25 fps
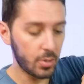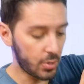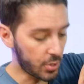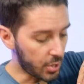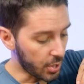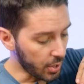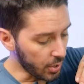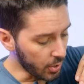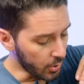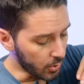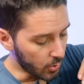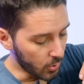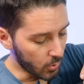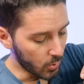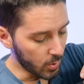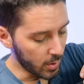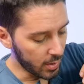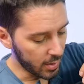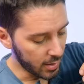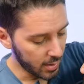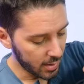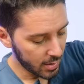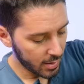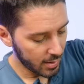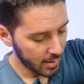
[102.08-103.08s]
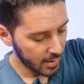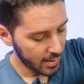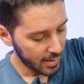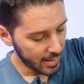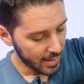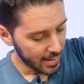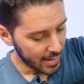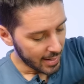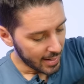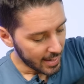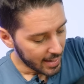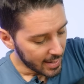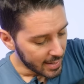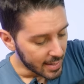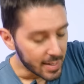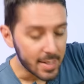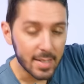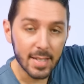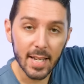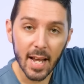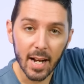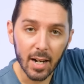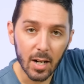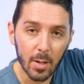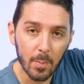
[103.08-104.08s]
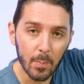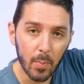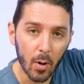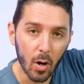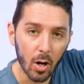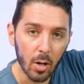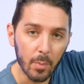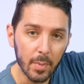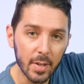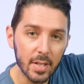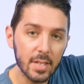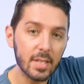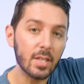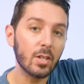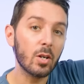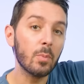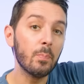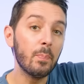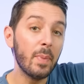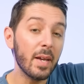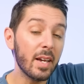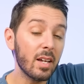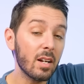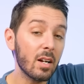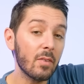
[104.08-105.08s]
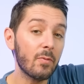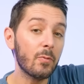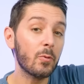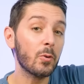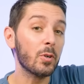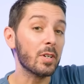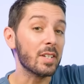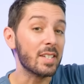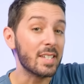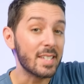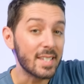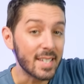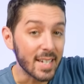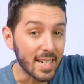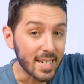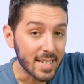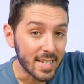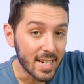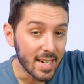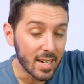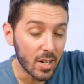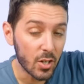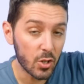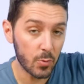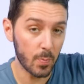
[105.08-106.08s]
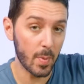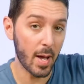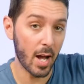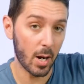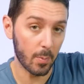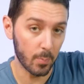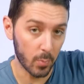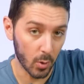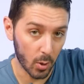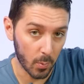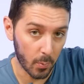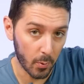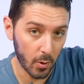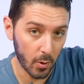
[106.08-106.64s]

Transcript: two tech compartments that are big enough for a 16 inch MacBook